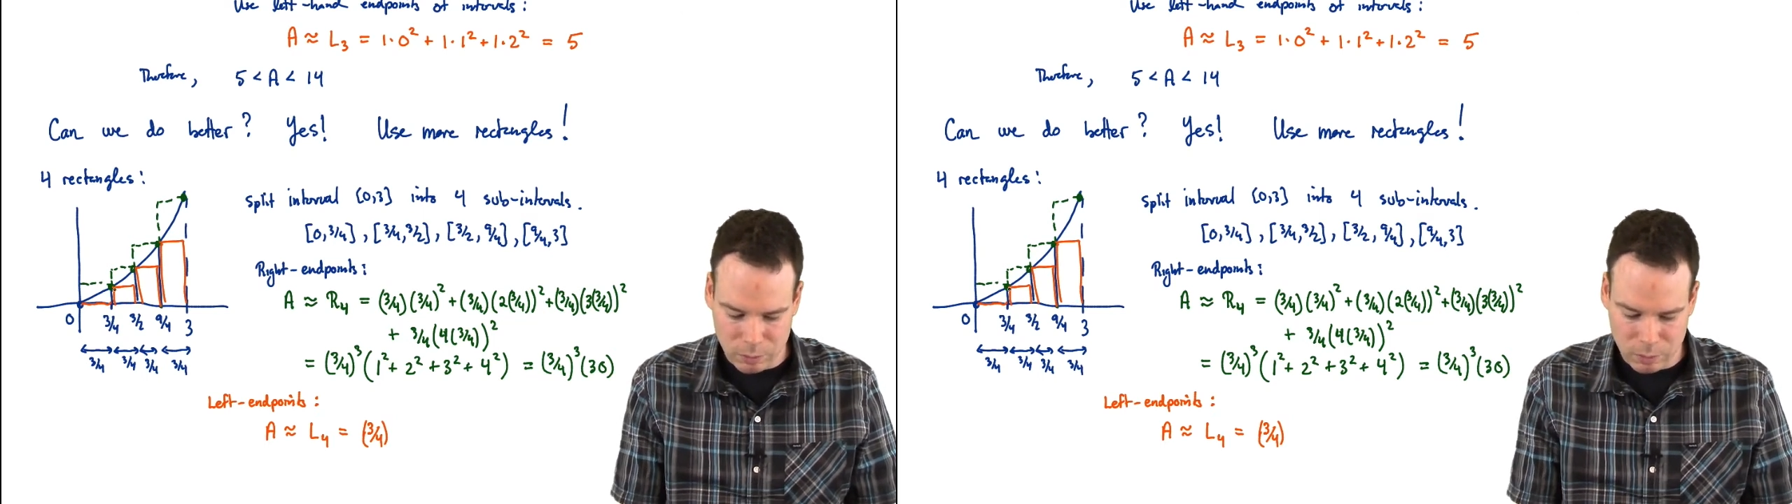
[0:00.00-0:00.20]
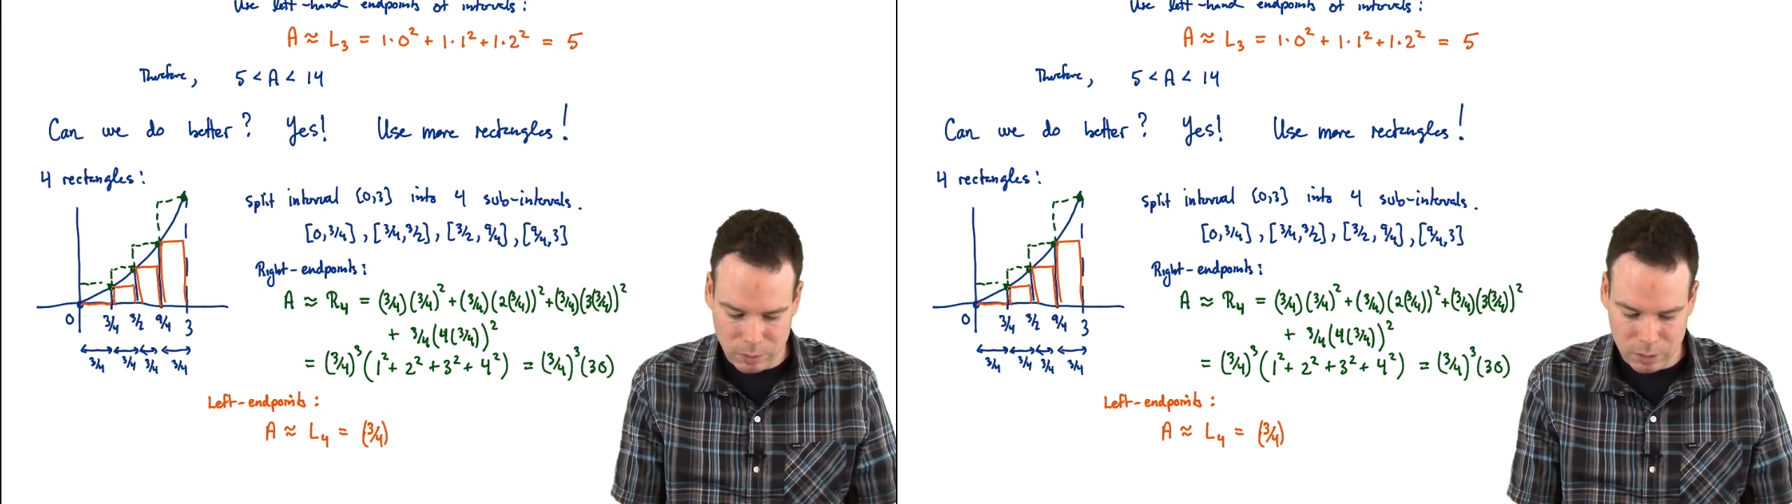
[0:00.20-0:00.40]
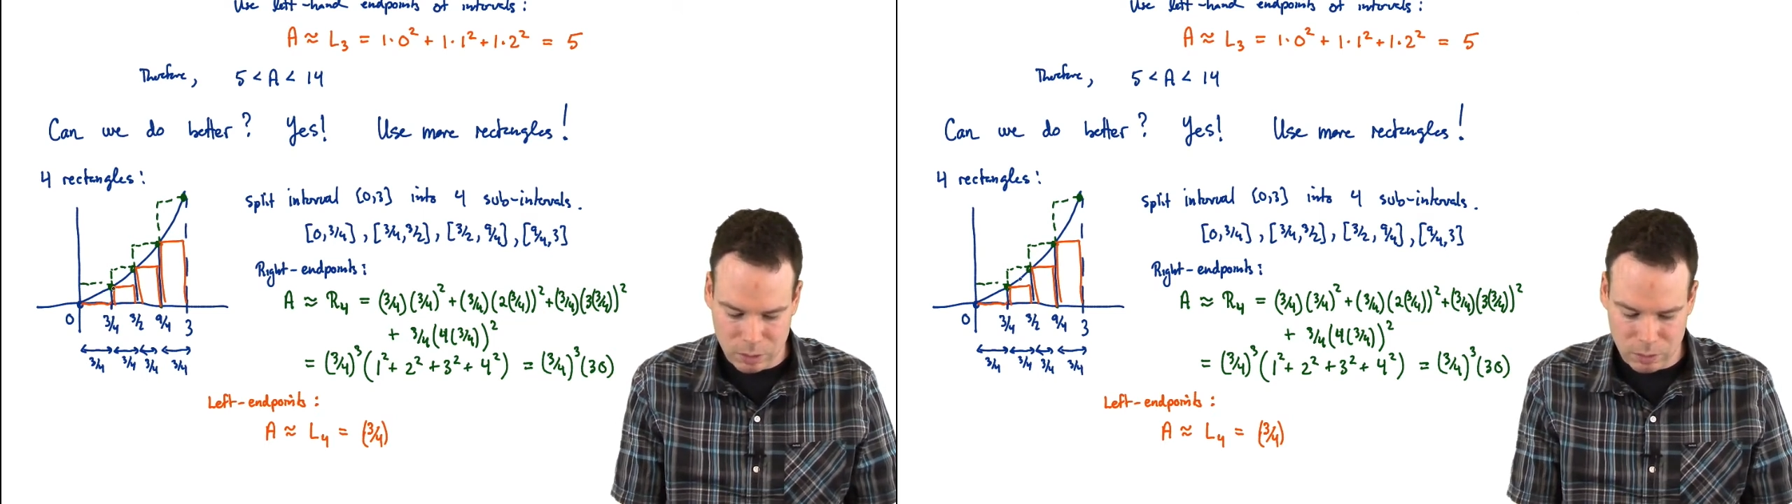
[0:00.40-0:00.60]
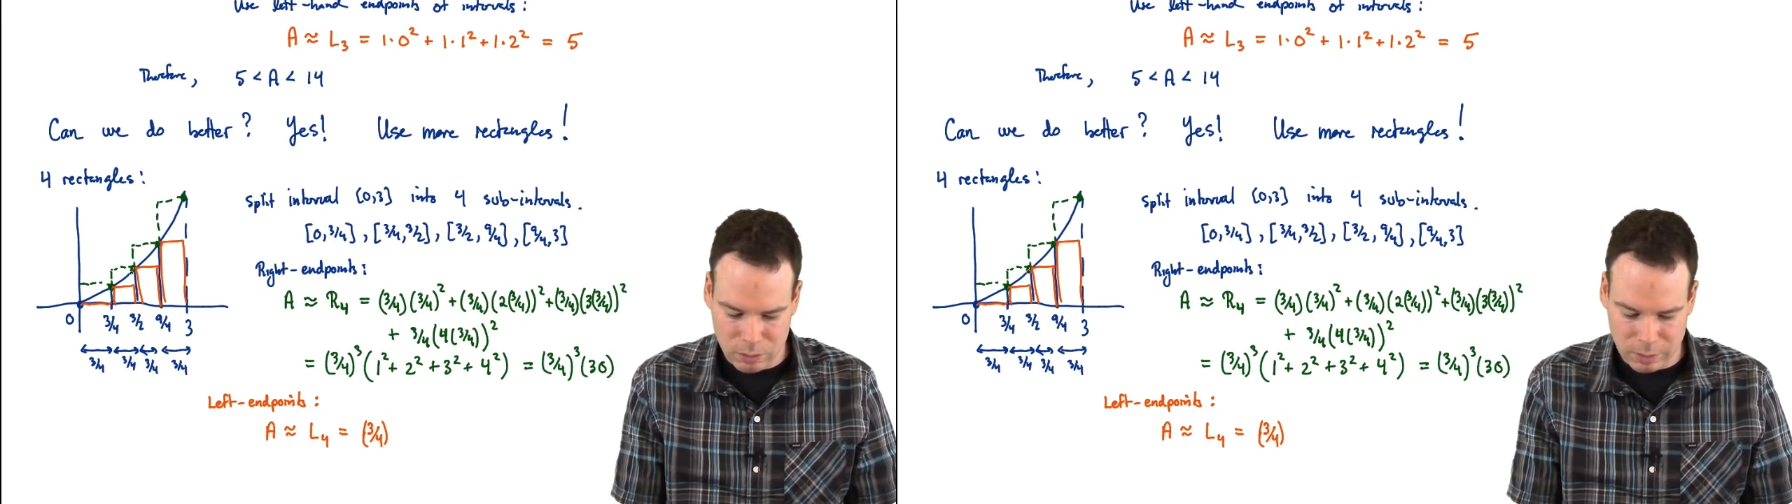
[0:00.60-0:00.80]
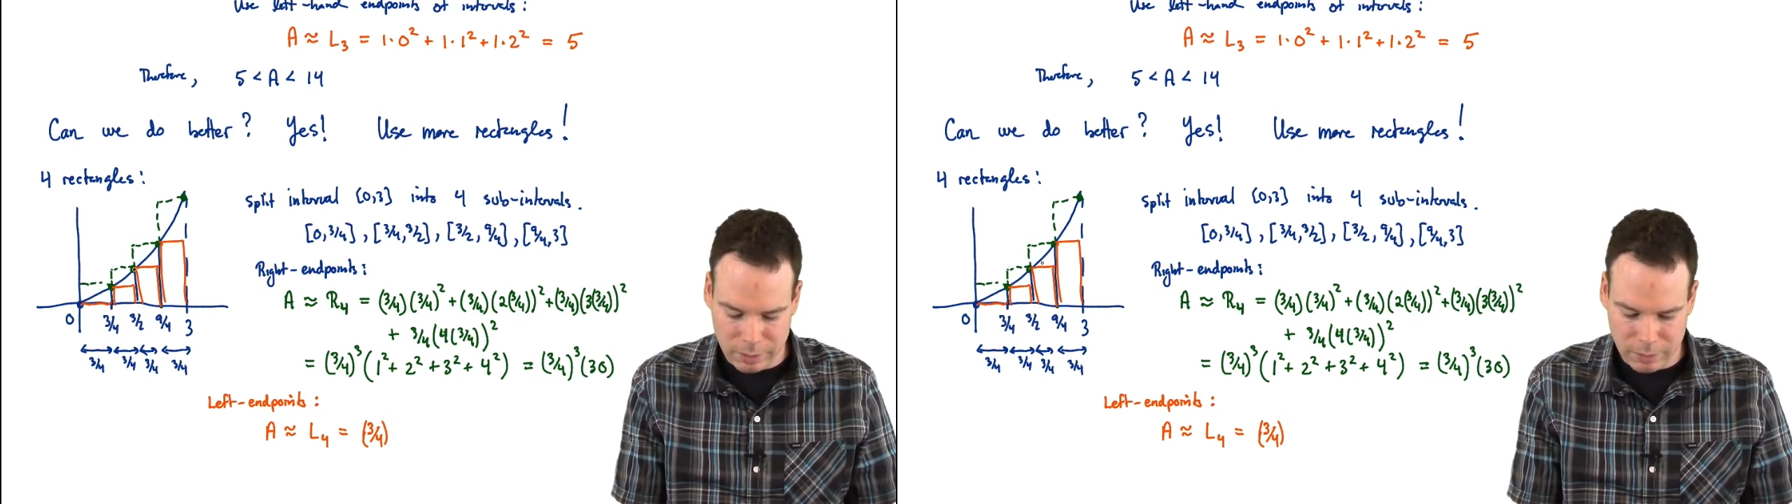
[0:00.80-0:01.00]
we're really just
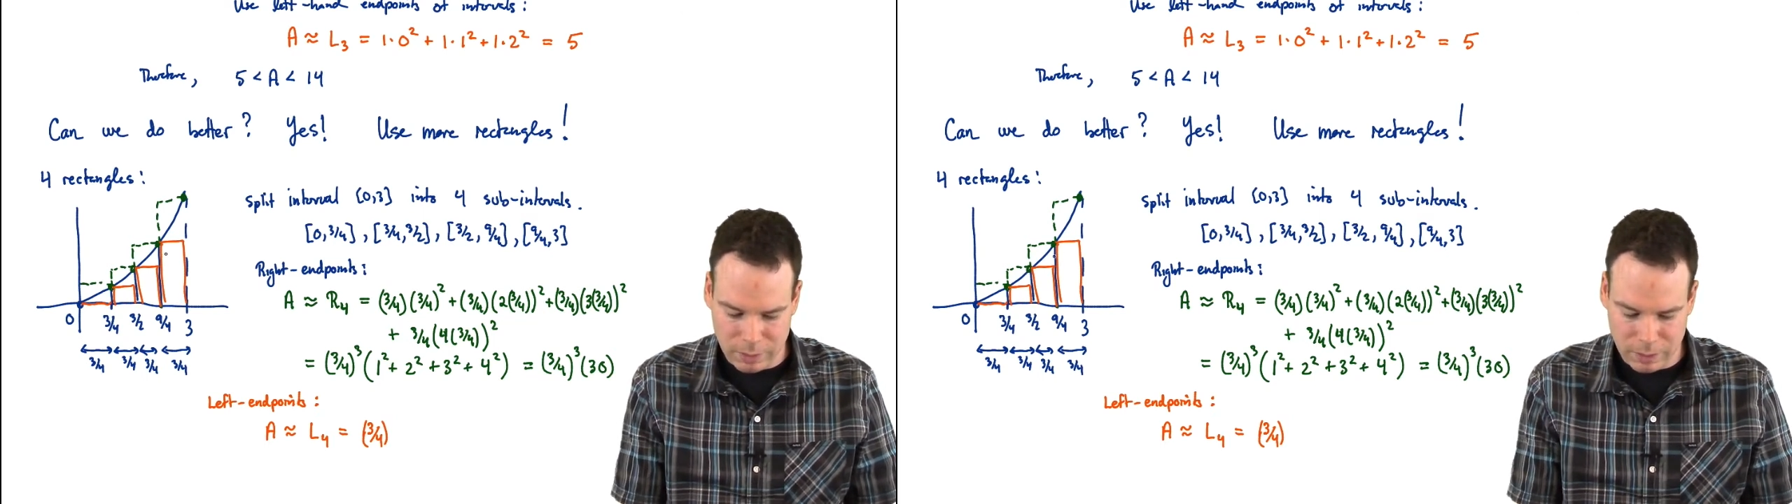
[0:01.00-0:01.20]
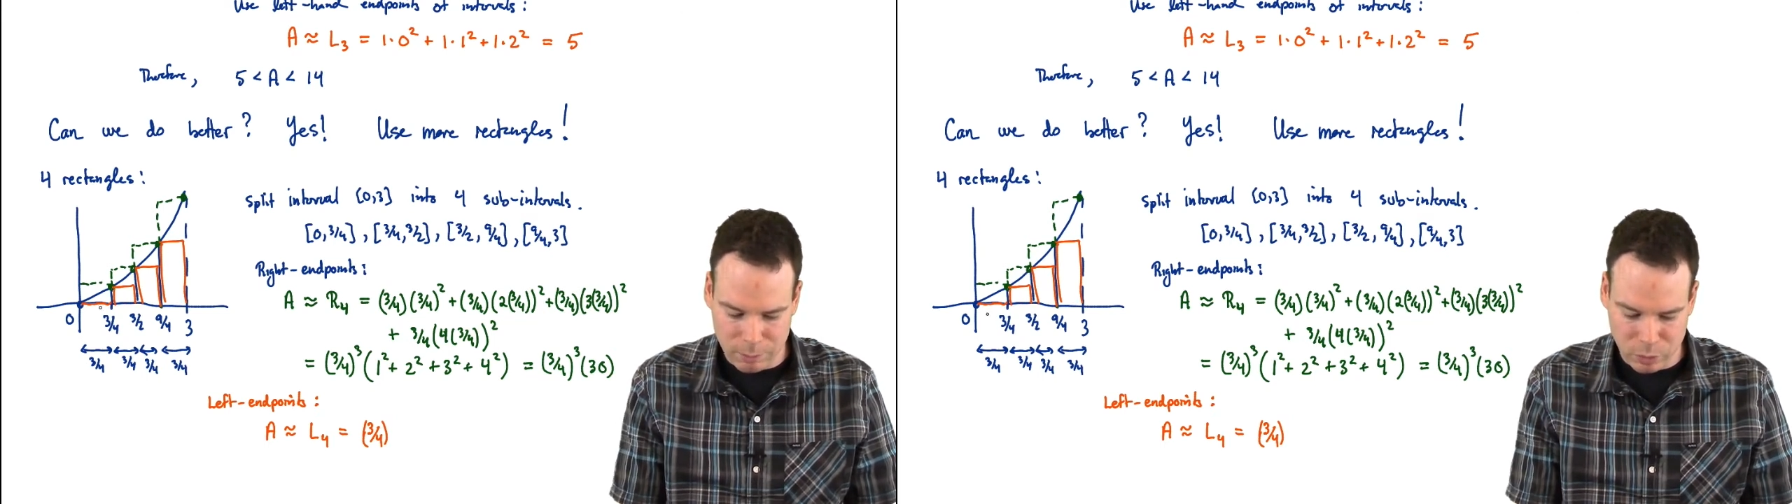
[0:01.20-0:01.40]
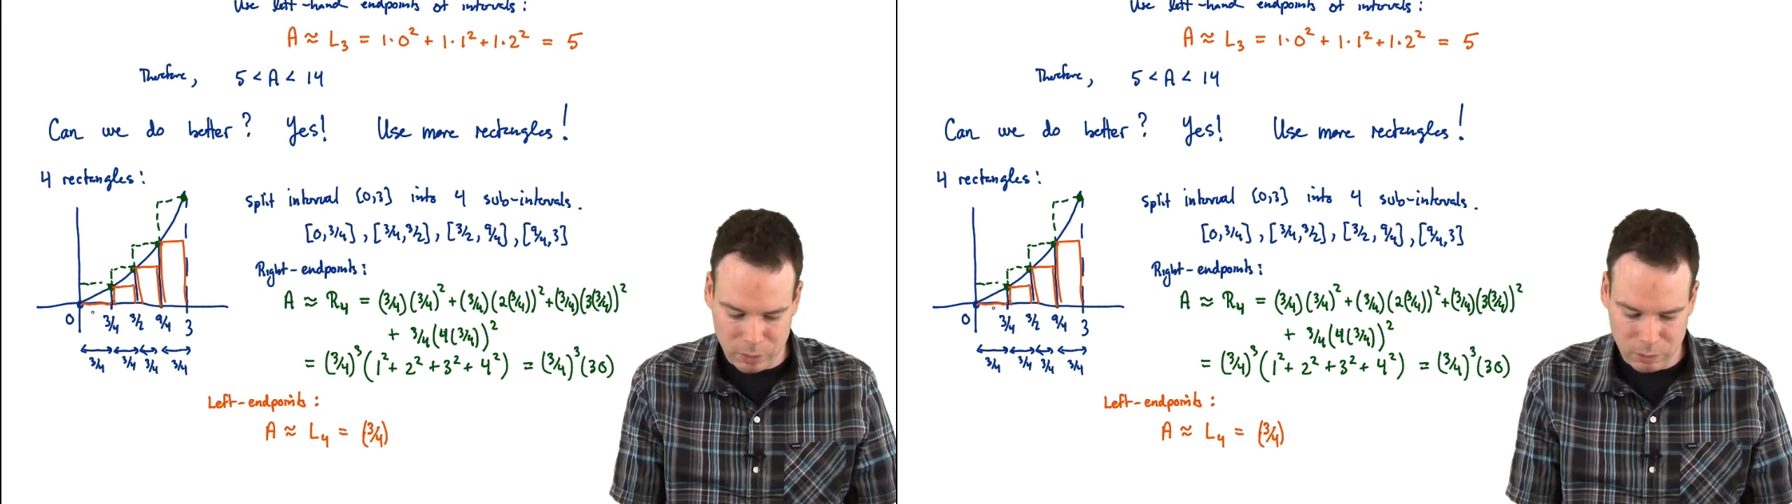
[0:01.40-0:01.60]
using the left-hand endpoint.